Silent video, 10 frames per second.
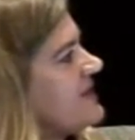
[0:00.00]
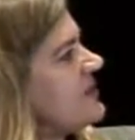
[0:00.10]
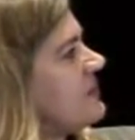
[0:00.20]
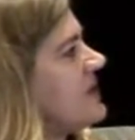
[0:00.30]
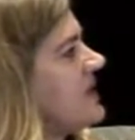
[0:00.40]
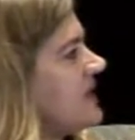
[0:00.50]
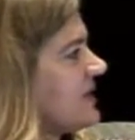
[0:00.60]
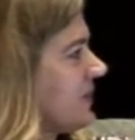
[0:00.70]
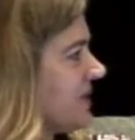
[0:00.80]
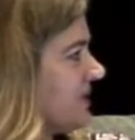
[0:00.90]
speed
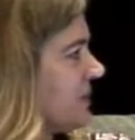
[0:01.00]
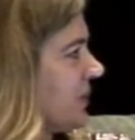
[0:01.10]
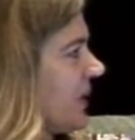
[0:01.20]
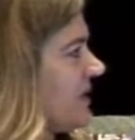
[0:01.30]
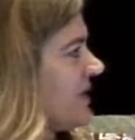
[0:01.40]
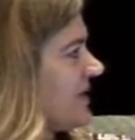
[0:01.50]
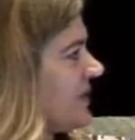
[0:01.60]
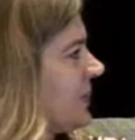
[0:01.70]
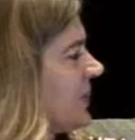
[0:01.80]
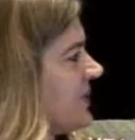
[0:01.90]
is what's important as
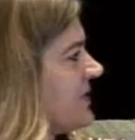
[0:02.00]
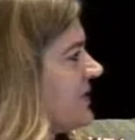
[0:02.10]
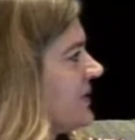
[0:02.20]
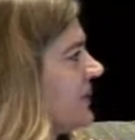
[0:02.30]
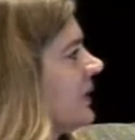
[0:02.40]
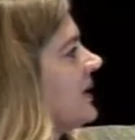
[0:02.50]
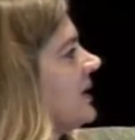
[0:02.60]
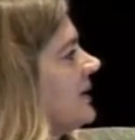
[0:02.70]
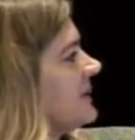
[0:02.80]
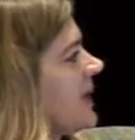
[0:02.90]
opposed to
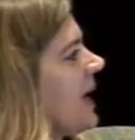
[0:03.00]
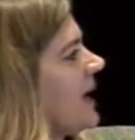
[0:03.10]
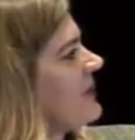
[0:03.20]
time.